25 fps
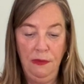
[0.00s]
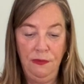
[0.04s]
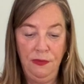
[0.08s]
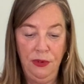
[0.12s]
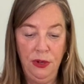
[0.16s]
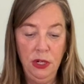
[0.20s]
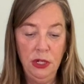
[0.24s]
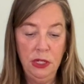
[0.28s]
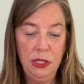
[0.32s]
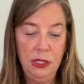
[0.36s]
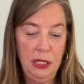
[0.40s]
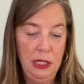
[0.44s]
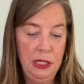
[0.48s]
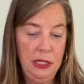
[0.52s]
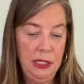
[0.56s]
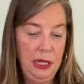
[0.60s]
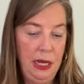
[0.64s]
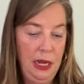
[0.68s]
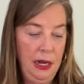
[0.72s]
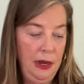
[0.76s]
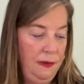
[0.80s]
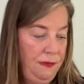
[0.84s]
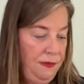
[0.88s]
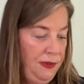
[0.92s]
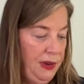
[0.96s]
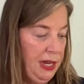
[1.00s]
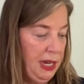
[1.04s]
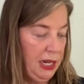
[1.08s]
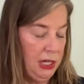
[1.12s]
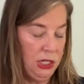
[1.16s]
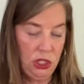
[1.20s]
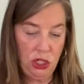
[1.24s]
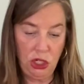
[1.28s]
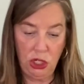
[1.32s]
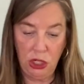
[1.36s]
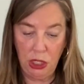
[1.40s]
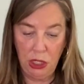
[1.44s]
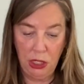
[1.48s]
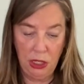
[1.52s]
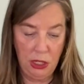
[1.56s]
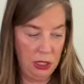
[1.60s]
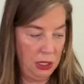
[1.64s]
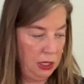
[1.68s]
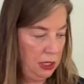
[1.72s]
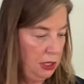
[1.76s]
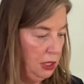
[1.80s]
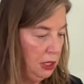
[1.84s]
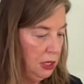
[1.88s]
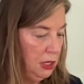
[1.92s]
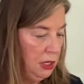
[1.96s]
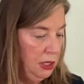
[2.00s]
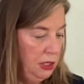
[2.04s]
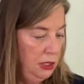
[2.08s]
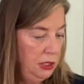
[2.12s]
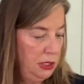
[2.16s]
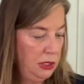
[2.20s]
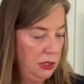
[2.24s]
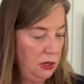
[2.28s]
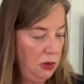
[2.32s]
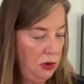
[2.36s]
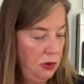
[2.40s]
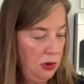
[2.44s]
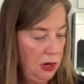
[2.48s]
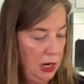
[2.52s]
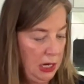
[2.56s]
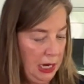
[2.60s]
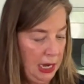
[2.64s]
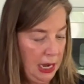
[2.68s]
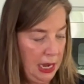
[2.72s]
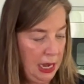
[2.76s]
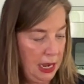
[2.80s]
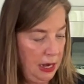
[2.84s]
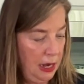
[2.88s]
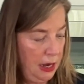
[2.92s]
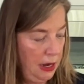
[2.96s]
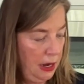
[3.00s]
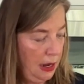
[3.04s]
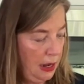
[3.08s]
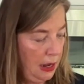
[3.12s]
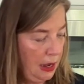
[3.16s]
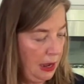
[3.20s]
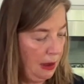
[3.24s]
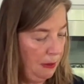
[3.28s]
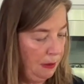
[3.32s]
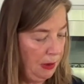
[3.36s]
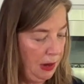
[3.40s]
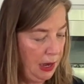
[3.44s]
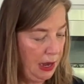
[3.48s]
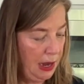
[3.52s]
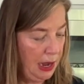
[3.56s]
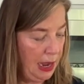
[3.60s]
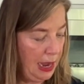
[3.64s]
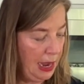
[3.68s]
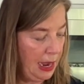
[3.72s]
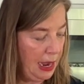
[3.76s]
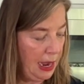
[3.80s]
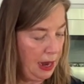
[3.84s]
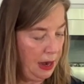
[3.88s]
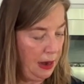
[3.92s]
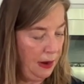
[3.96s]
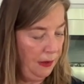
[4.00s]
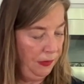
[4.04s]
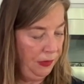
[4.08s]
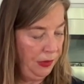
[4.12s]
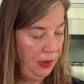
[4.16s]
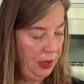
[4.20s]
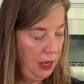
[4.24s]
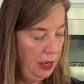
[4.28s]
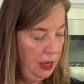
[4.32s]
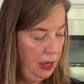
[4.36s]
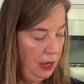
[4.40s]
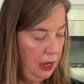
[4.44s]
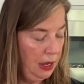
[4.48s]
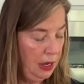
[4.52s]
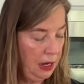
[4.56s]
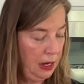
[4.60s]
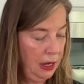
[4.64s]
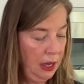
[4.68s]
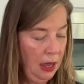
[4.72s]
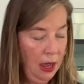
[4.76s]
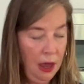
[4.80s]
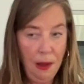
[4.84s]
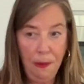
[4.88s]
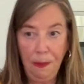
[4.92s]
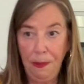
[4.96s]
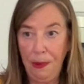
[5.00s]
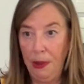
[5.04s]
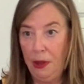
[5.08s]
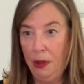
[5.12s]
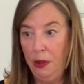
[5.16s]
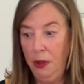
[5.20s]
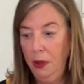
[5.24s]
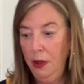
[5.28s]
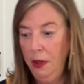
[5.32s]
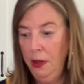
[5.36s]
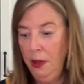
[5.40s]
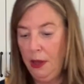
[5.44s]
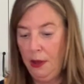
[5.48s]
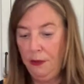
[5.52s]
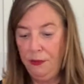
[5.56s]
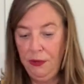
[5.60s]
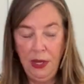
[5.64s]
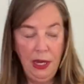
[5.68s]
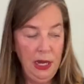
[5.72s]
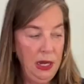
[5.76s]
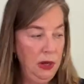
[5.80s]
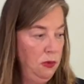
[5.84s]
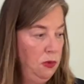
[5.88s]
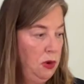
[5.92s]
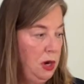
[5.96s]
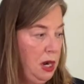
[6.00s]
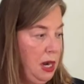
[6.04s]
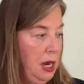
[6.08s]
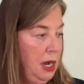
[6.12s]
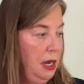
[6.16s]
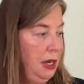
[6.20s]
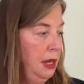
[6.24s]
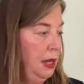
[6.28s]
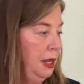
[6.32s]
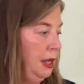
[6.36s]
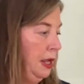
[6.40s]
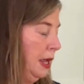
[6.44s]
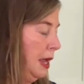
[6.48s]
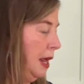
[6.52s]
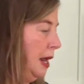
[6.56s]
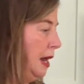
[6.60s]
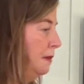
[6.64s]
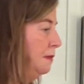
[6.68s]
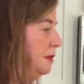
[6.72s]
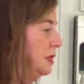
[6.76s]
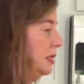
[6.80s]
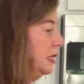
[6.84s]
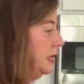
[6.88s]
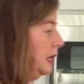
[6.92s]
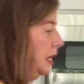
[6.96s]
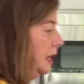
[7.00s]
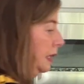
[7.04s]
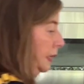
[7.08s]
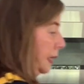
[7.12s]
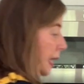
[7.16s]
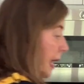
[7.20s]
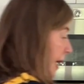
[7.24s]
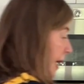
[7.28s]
first, let's get it finished. So again, I'm gonna add a cup of quinoa and I'm just gonna let